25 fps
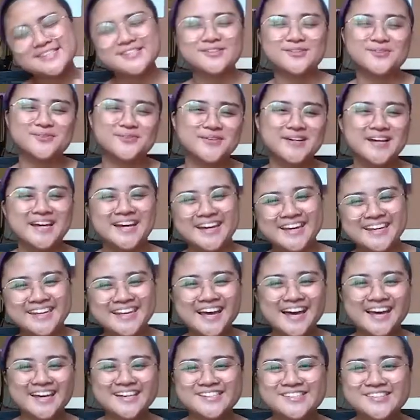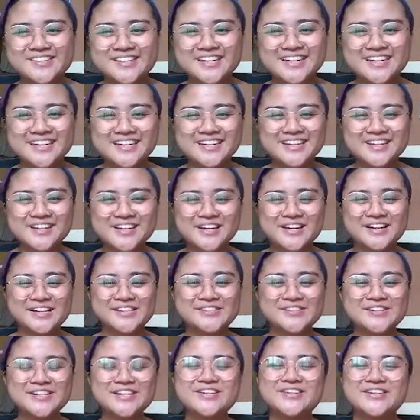So yeah, it's really
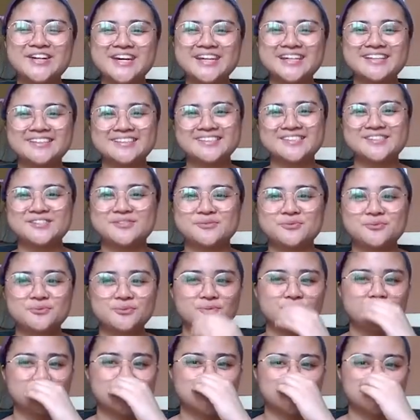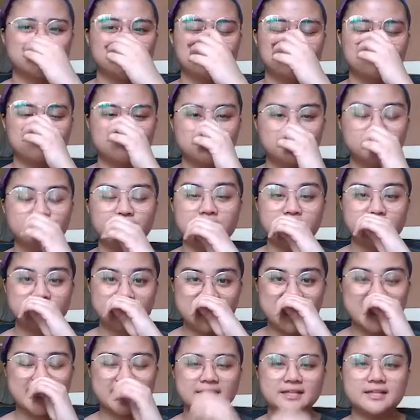great to do
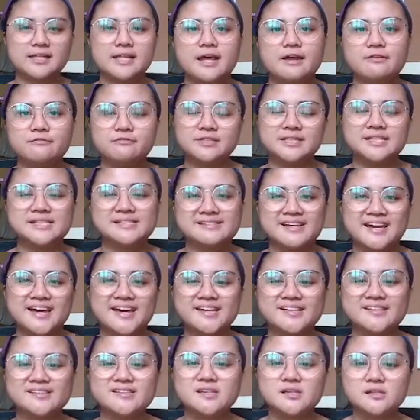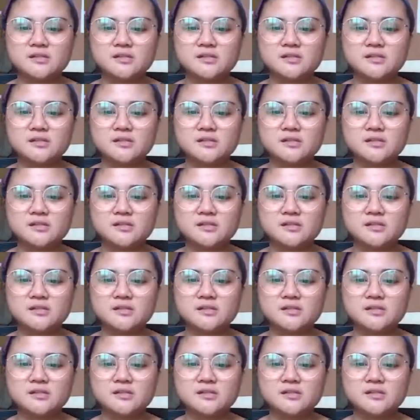baybayin in every design.